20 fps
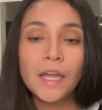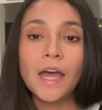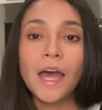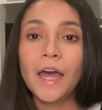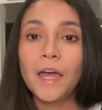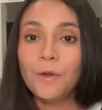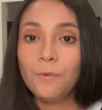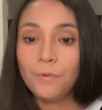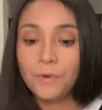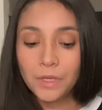
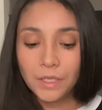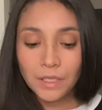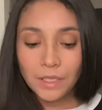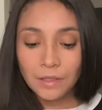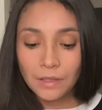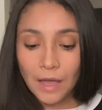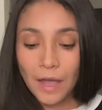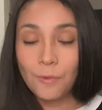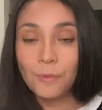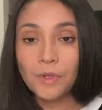I would,
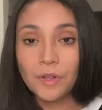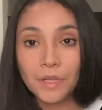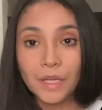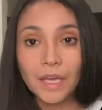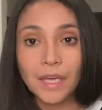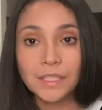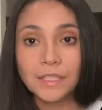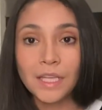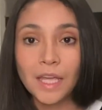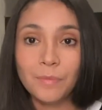I will
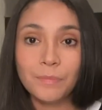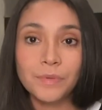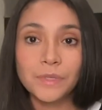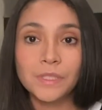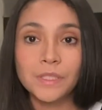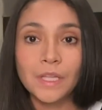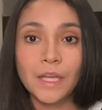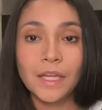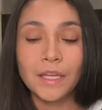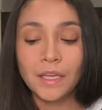get
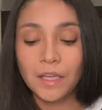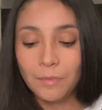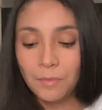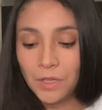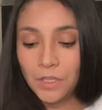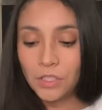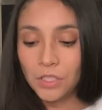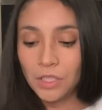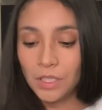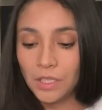10%
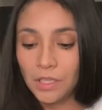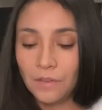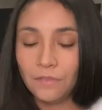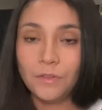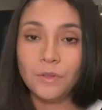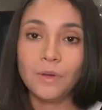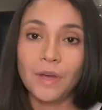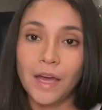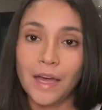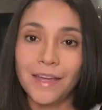commission if you
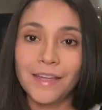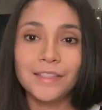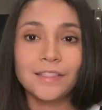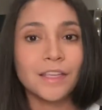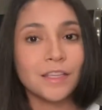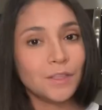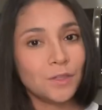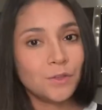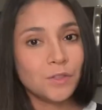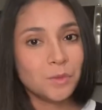guys
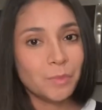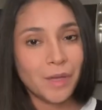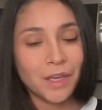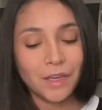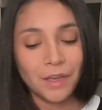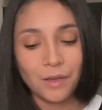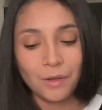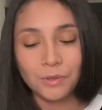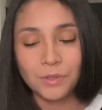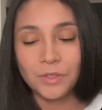use my
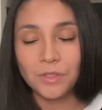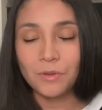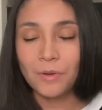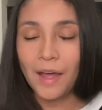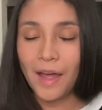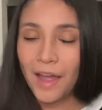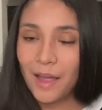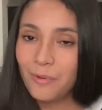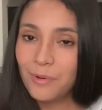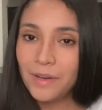code. So
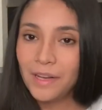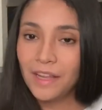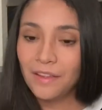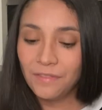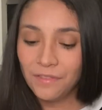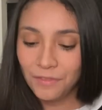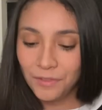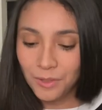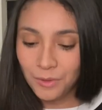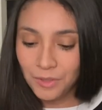I would love
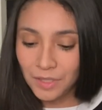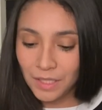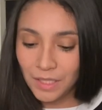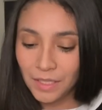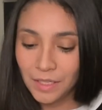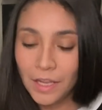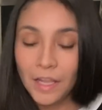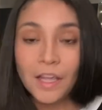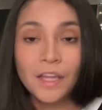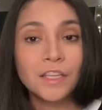if you
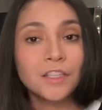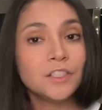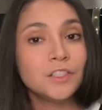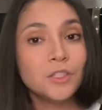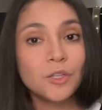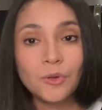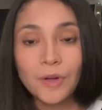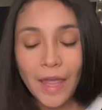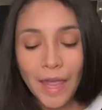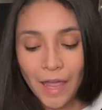did. You
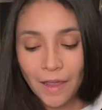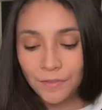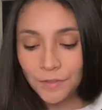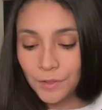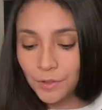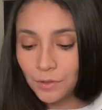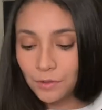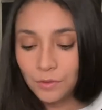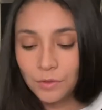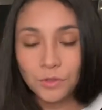don't have
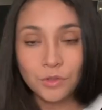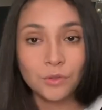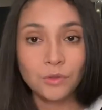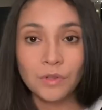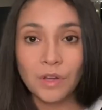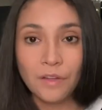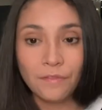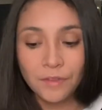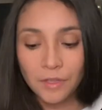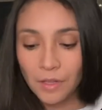to, do
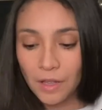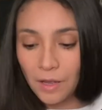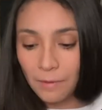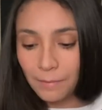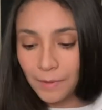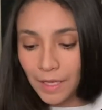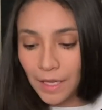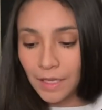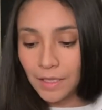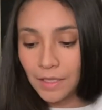not feel
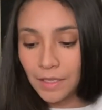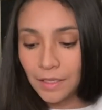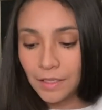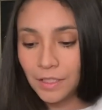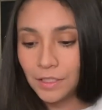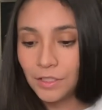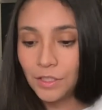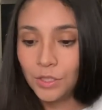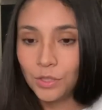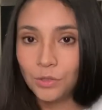obligated
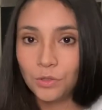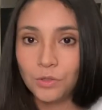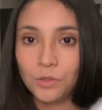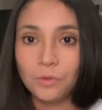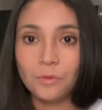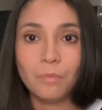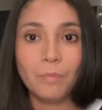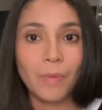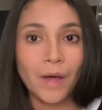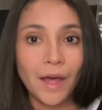to
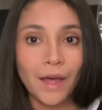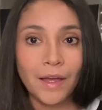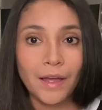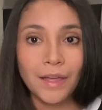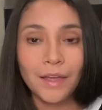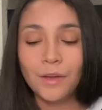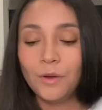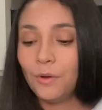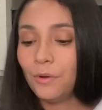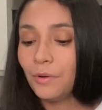
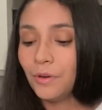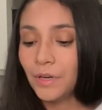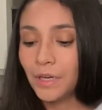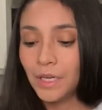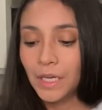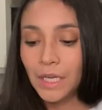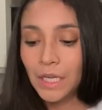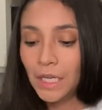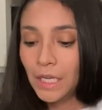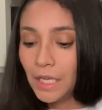buy or
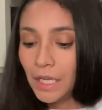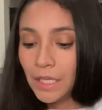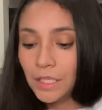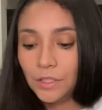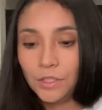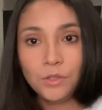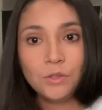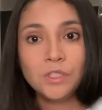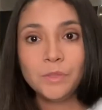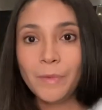
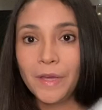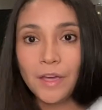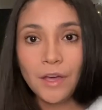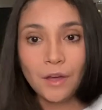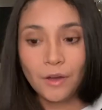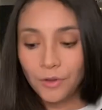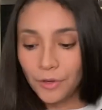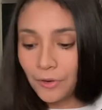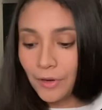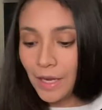use my
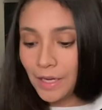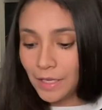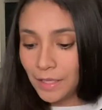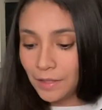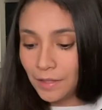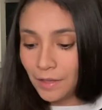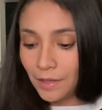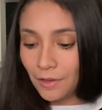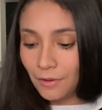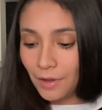code or
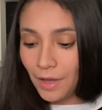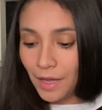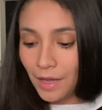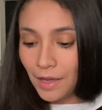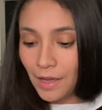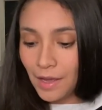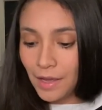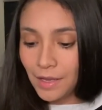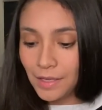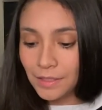anything, okay,
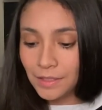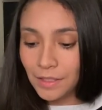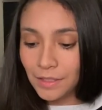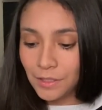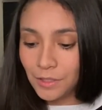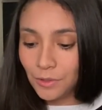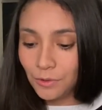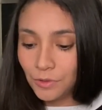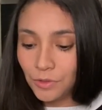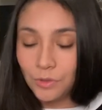guys?
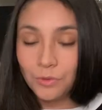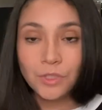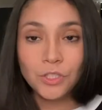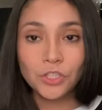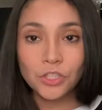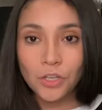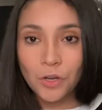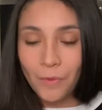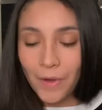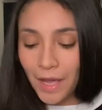So do it
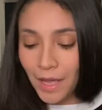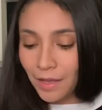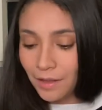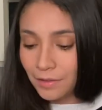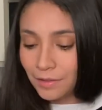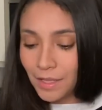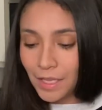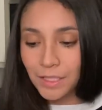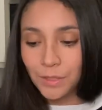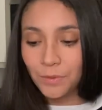your way.
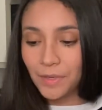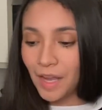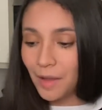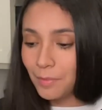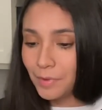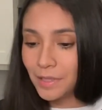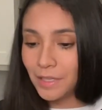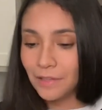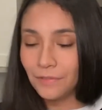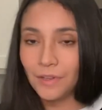That's what I
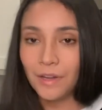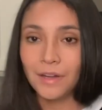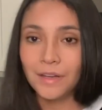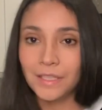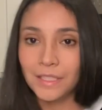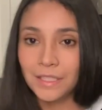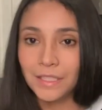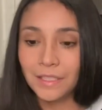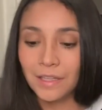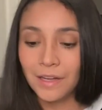believe,
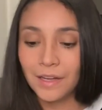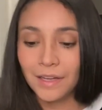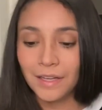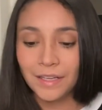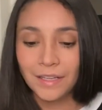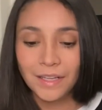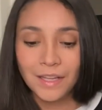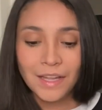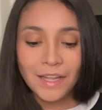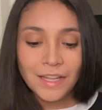honest to God.
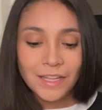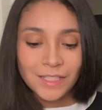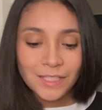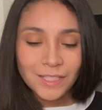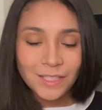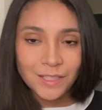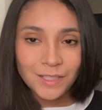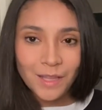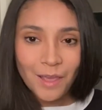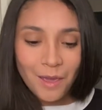
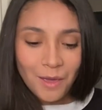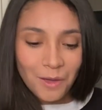So,